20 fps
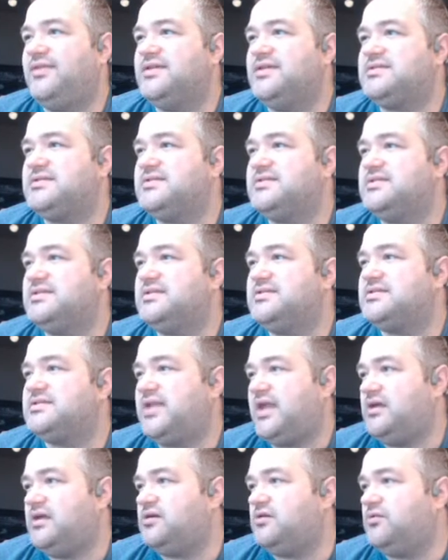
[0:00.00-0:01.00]
This is the
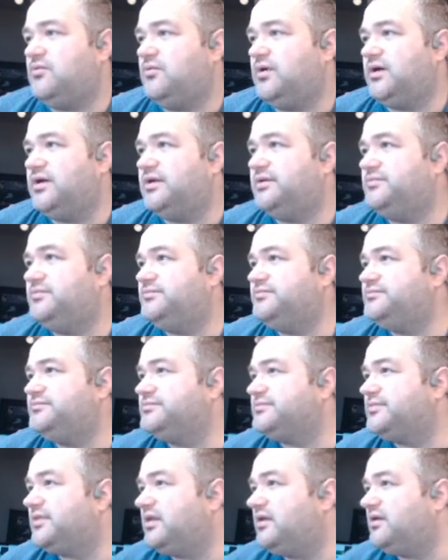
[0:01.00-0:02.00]
standard one
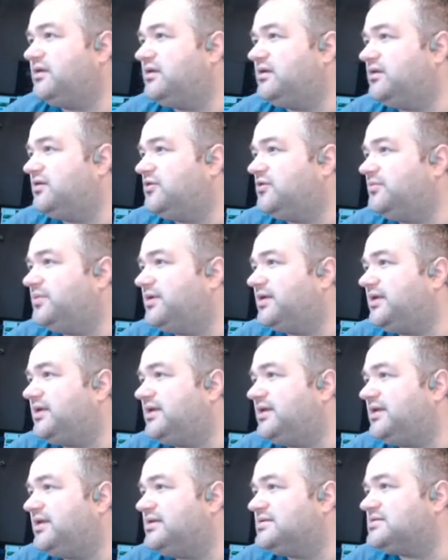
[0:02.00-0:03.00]
that you can do, but
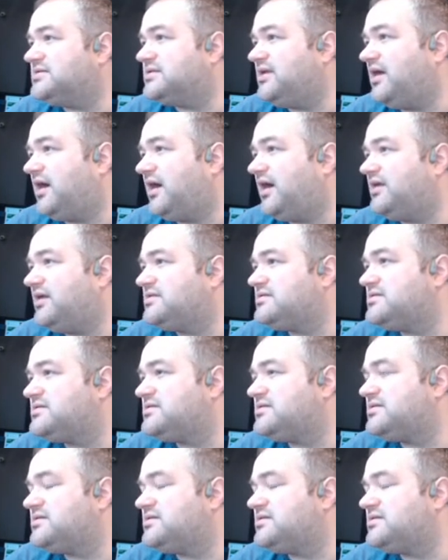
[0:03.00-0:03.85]
it is not